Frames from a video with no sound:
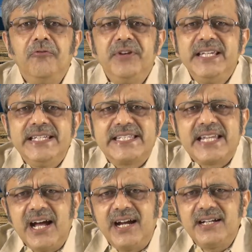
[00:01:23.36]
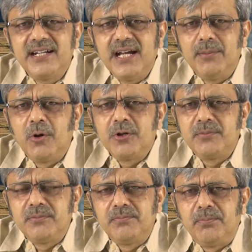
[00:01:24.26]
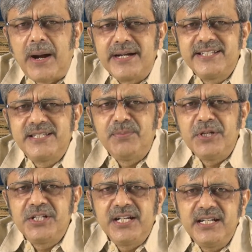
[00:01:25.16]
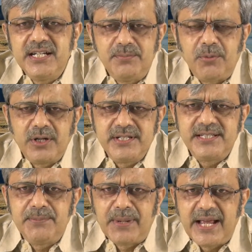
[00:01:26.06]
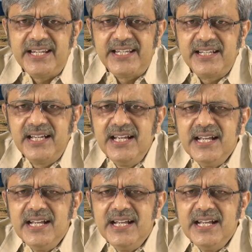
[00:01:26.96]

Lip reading: we start about participation in policy planning,